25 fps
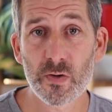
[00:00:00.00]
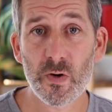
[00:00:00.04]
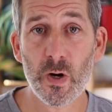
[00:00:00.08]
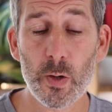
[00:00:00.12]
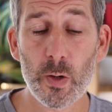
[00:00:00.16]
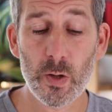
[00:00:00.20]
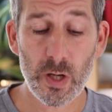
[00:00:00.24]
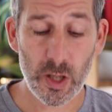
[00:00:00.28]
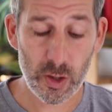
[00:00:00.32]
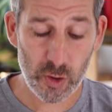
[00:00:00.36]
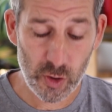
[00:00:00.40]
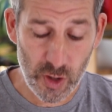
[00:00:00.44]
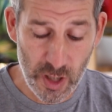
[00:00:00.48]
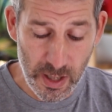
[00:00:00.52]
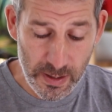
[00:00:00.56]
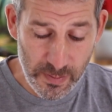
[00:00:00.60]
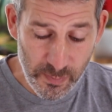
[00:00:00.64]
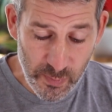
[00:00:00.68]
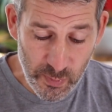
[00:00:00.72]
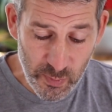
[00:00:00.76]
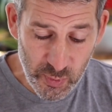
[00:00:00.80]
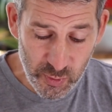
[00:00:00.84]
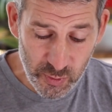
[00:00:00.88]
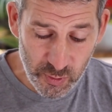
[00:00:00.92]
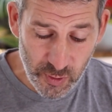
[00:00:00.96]
own and try
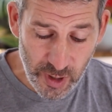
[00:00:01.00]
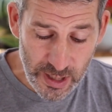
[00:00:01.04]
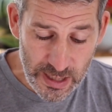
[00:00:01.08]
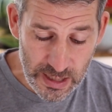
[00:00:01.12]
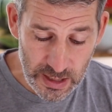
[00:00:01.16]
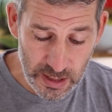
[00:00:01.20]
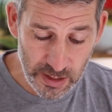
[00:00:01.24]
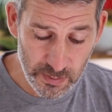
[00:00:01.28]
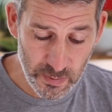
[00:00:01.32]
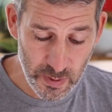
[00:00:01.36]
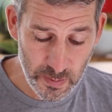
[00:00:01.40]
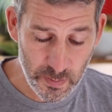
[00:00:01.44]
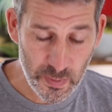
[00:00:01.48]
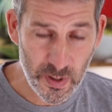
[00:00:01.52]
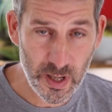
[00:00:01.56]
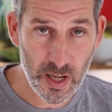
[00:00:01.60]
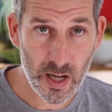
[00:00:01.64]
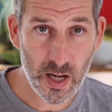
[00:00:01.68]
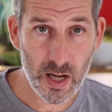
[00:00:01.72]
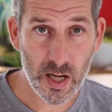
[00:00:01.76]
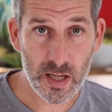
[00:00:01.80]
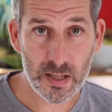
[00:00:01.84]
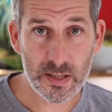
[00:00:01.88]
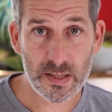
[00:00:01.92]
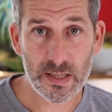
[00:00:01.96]
and break them
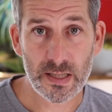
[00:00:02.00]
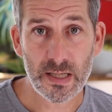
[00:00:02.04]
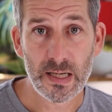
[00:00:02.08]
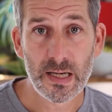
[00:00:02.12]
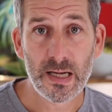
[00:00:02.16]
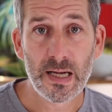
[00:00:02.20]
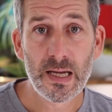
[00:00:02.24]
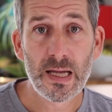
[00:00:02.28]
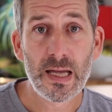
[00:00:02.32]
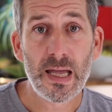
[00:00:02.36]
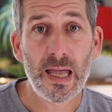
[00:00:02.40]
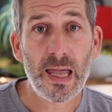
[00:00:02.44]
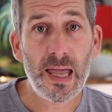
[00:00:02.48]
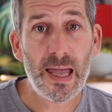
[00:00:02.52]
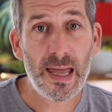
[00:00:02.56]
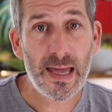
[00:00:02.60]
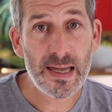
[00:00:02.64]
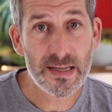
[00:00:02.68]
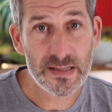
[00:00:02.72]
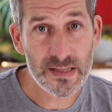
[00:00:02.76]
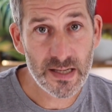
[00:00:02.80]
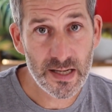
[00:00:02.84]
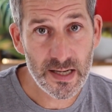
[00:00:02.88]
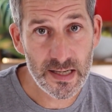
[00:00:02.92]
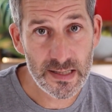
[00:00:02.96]
apart
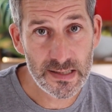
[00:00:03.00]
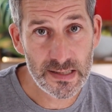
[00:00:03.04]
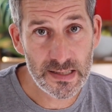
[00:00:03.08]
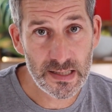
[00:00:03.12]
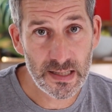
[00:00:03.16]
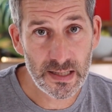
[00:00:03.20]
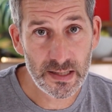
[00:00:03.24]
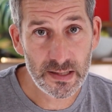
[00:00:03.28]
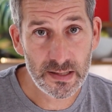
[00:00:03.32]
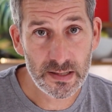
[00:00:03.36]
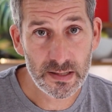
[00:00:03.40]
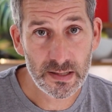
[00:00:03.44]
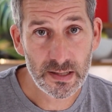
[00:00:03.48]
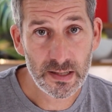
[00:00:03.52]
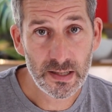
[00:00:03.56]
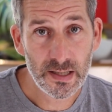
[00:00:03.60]
as I did